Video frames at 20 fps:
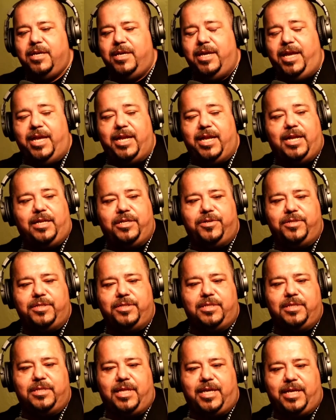And I noticed
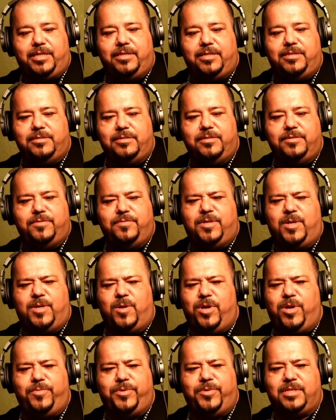that like when I
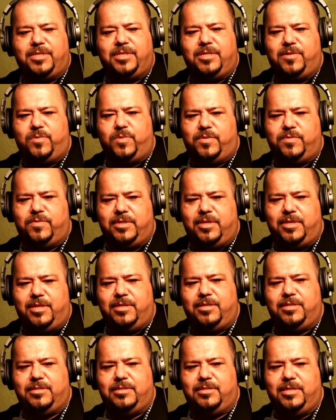weighed myself, I was like,
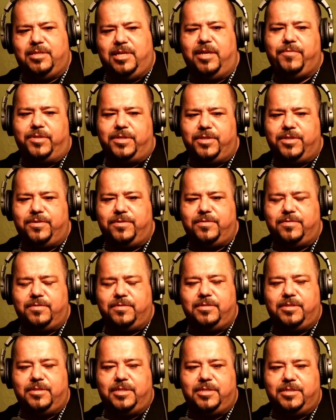and I even told,
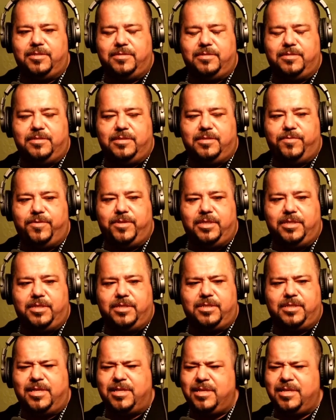I went there and
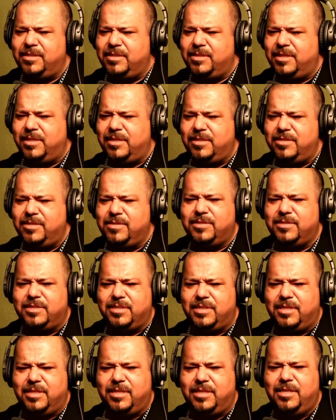said, hey girl,
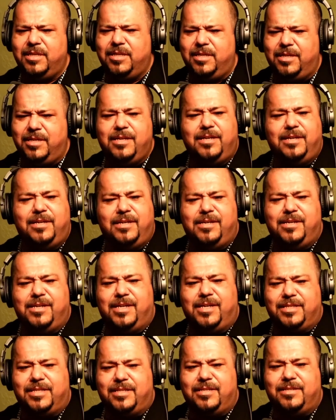
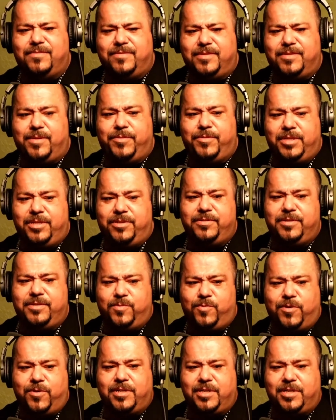I said, what I've been doing is
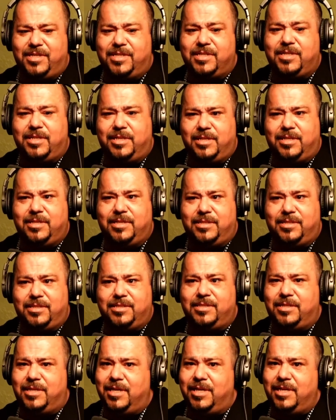working. I was like, because I
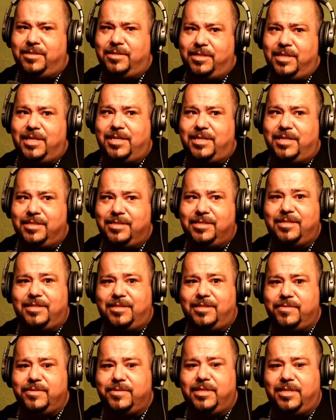said, I ain't gonna lie. I said, I
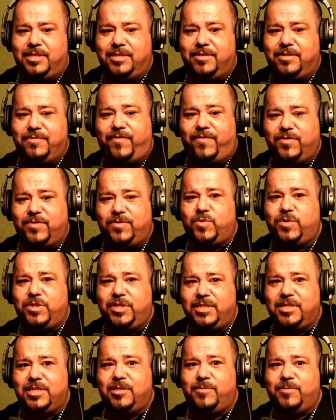was like 420
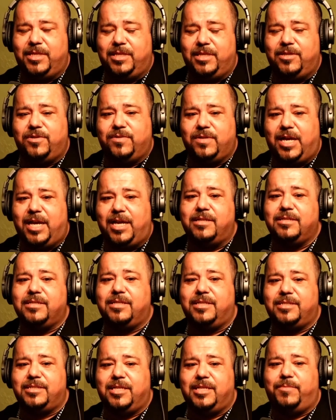something at the old house
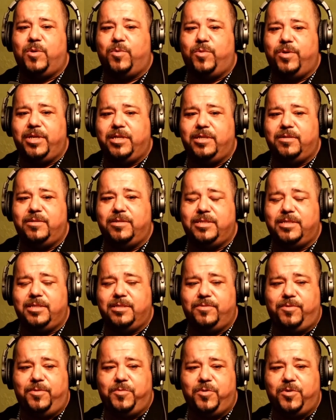last time I weighed. And
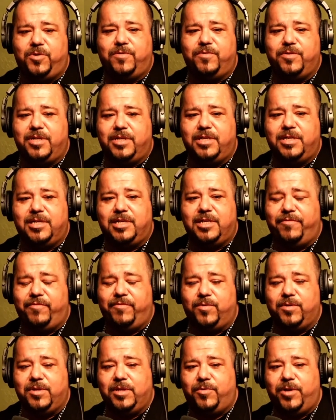since we moved over here, I haven't
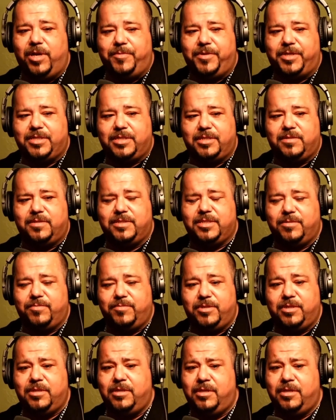really weighed myself. I said, but